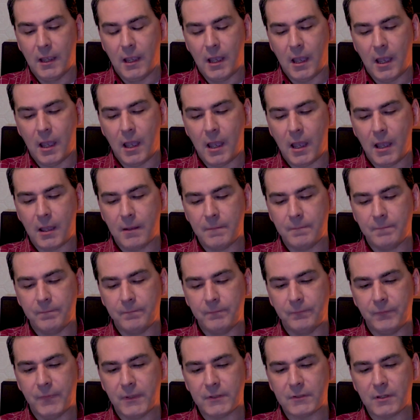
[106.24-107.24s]

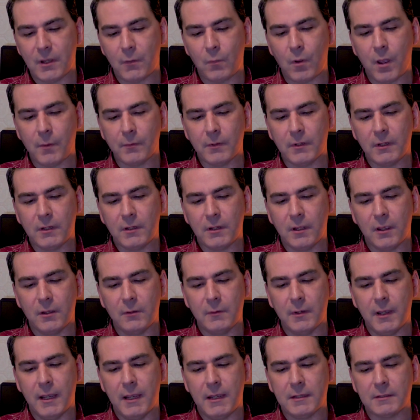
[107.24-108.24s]
So what I'm going to
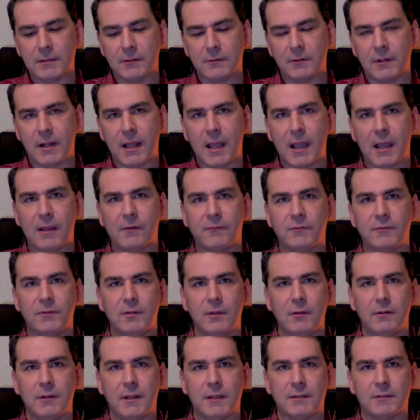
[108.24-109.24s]
do is I'm going to have
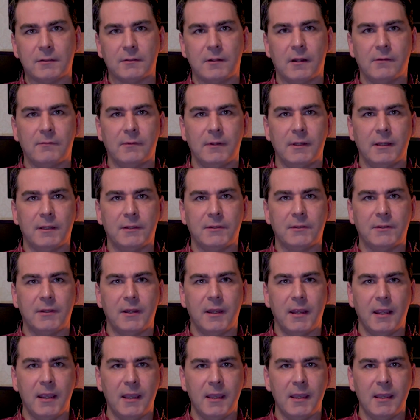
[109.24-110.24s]
two lists. I'm going to have a list
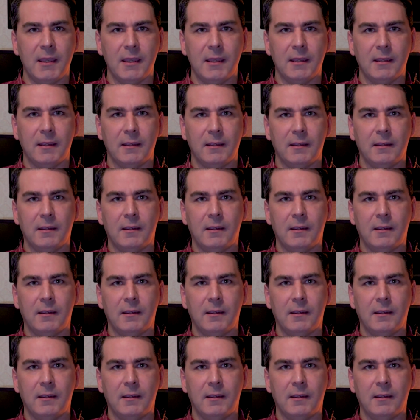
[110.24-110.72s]
here